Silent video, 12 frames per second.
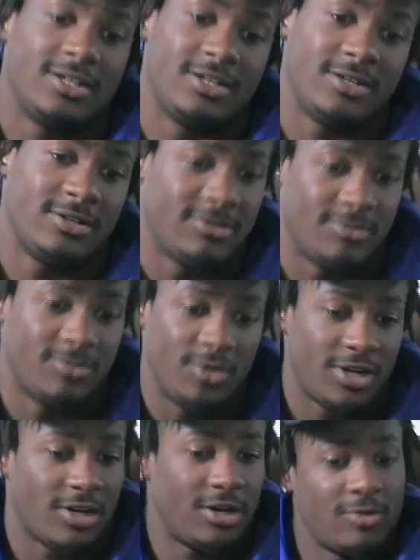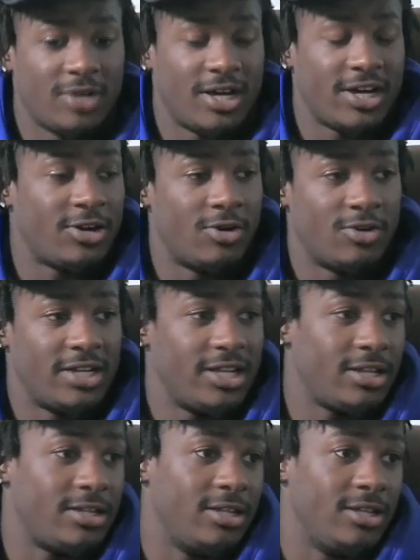Um, we all got our own
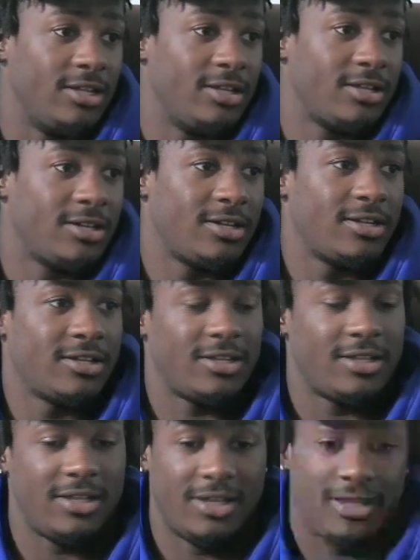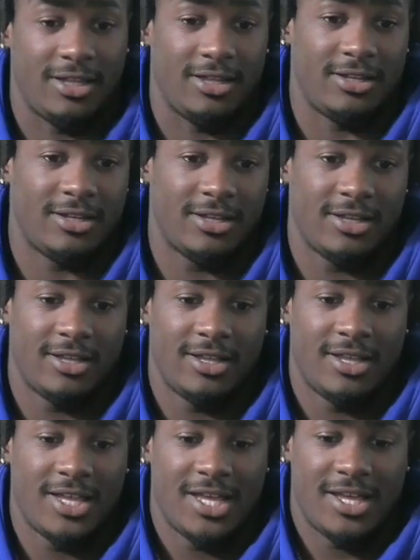identity, and
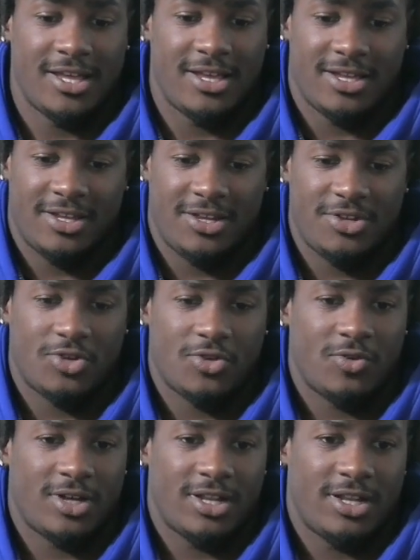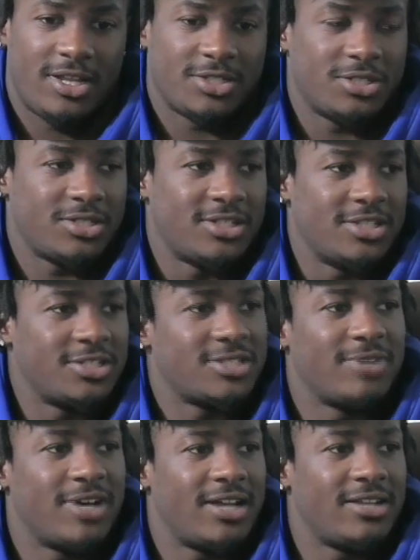you know uh, this is this is
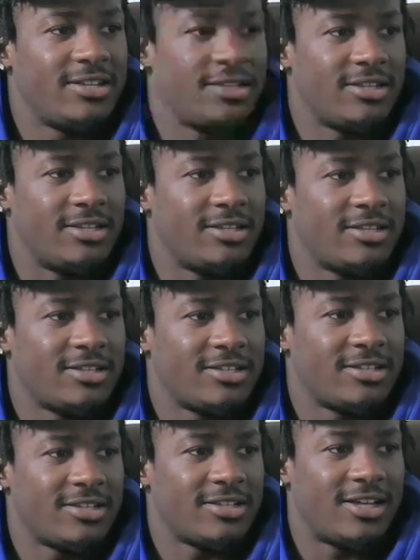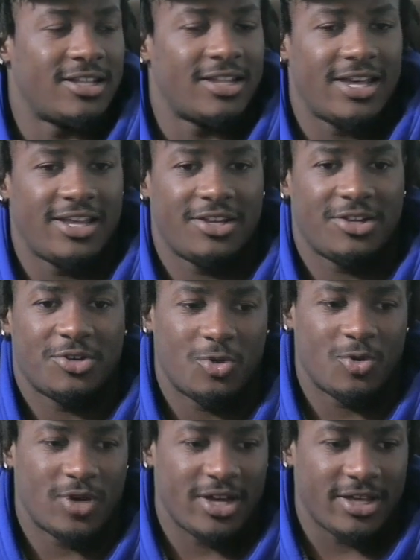my identity. Mm. I like who
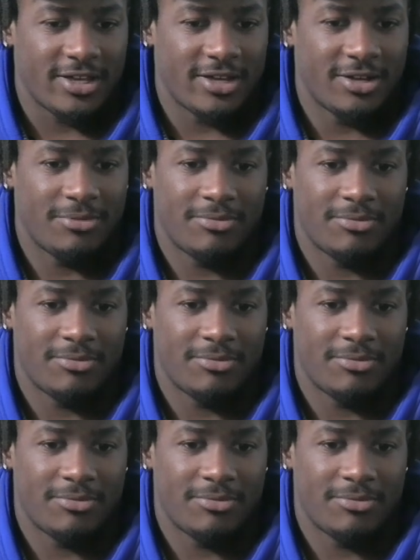I am.